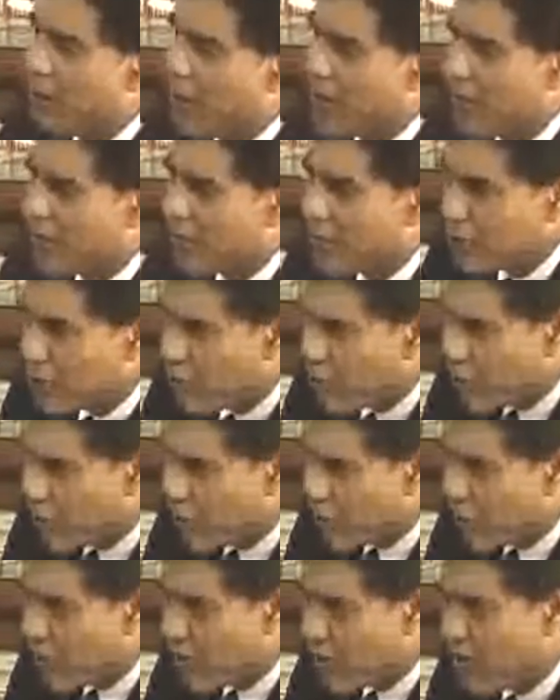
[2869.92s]
from the
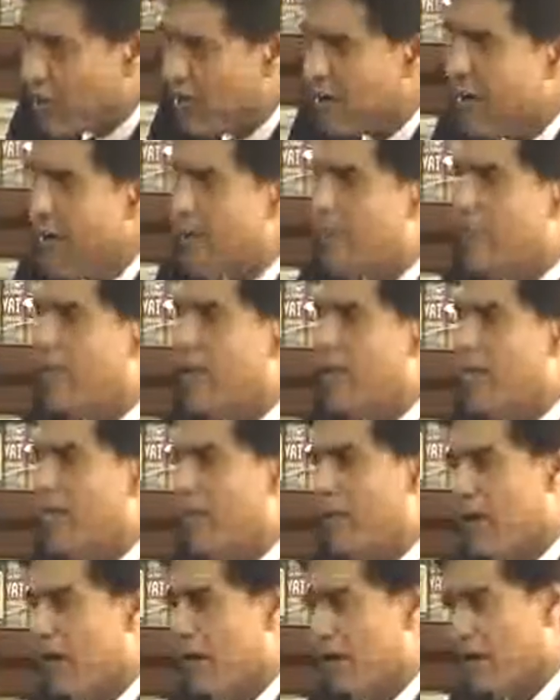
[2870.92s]
Supreme Court,
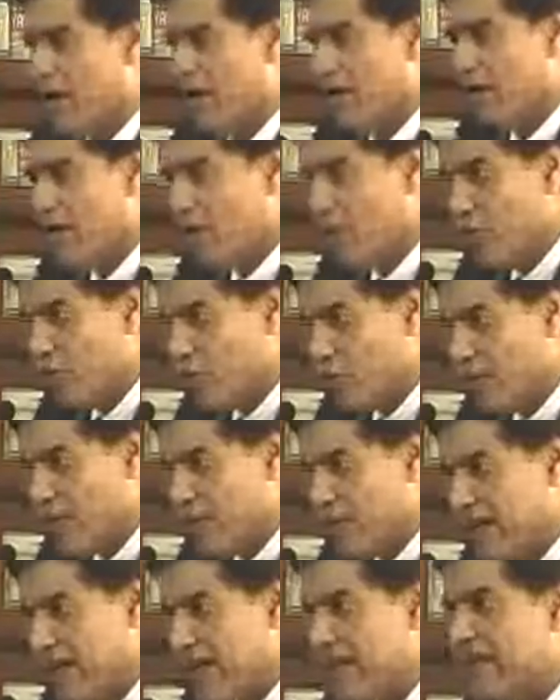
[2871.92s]
new
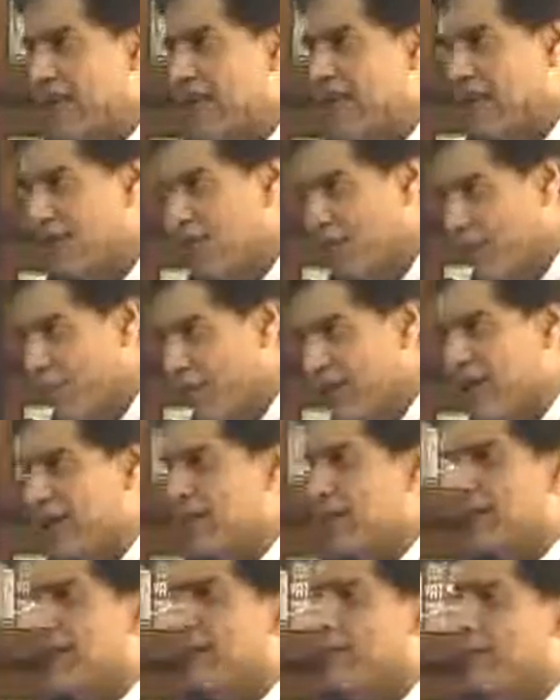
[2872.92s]
foolishness and new
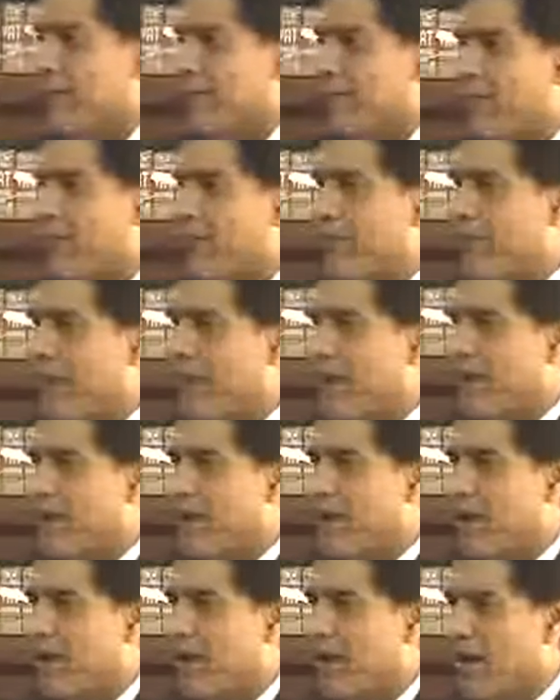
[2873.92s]
petition.
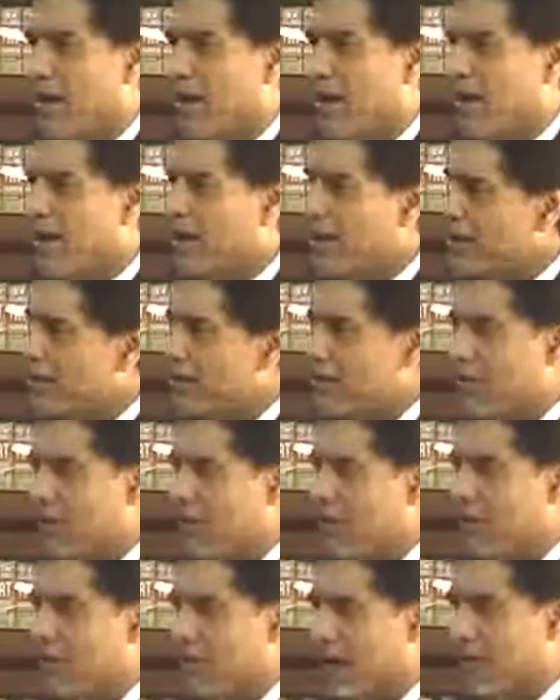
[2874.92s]
This is
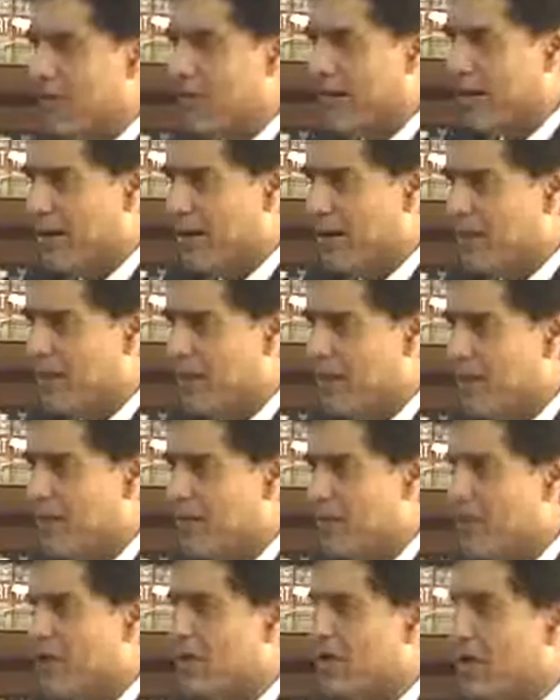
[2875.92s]
what is happening.
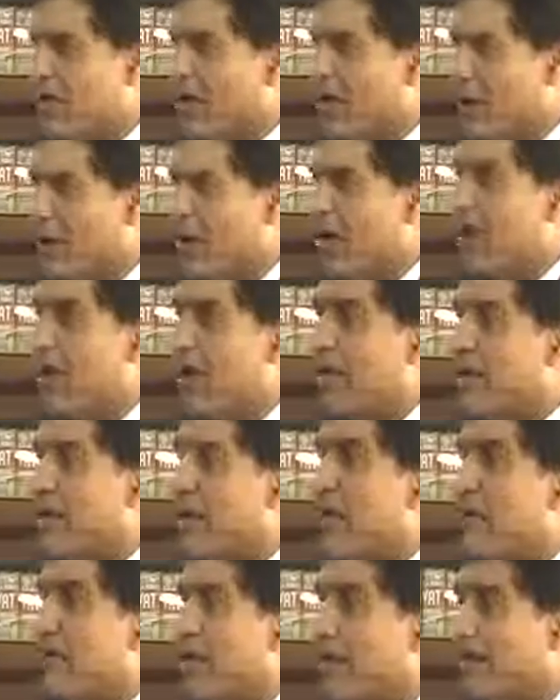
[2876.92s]
So they may not get,
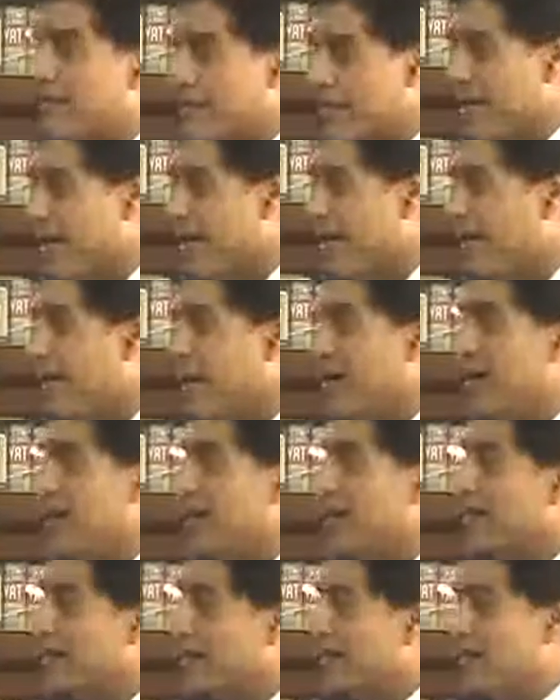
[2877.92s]
they may say.
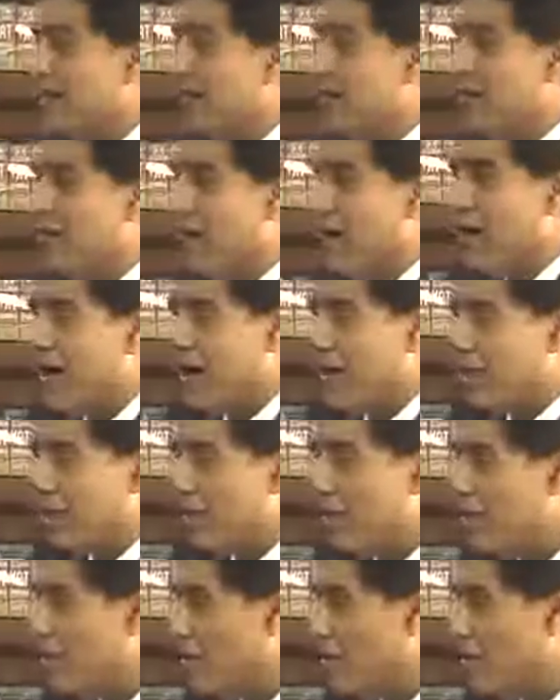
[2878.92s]
Secondly, what happens,